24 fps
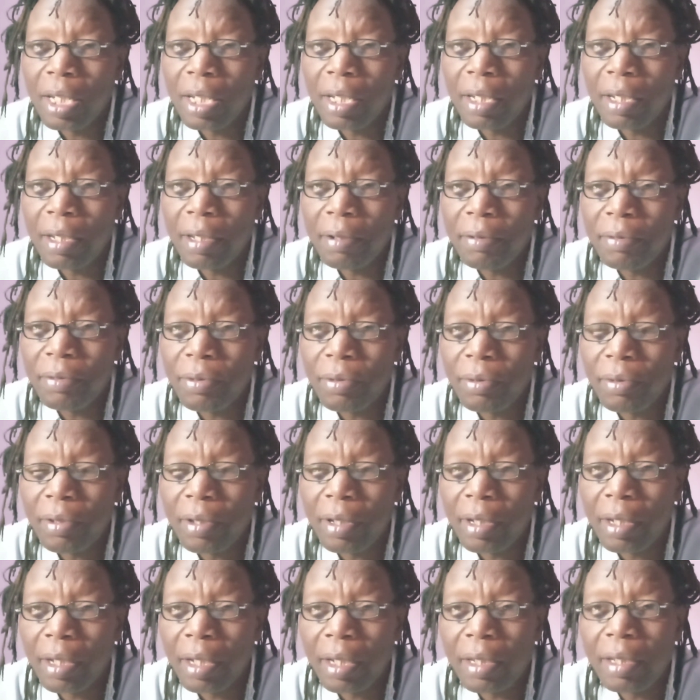and gives you
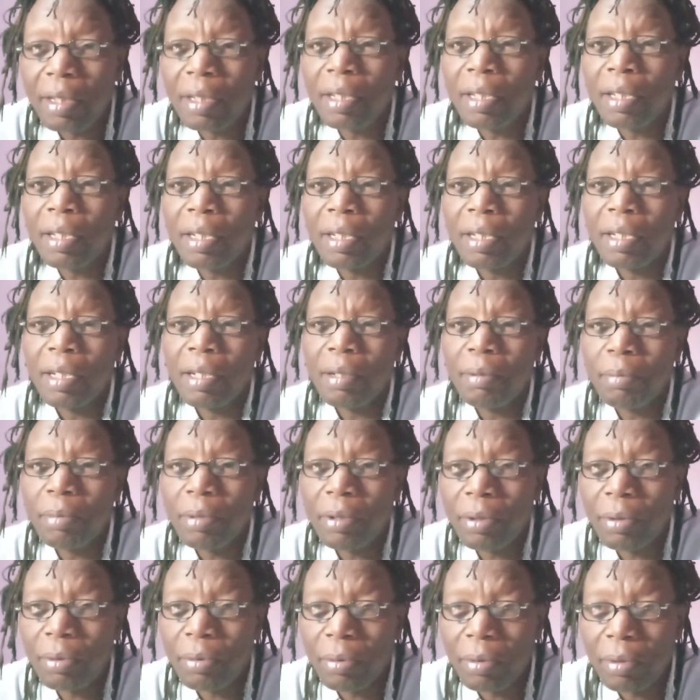the right thing
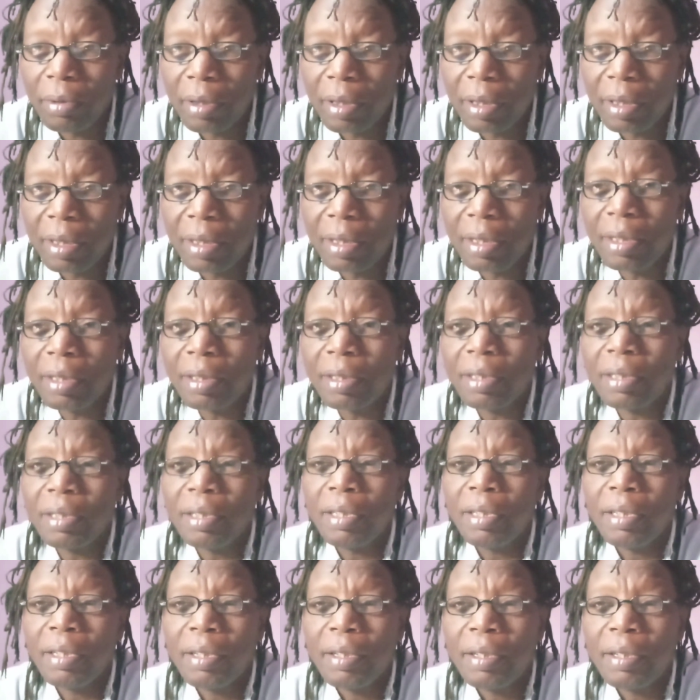about what it is.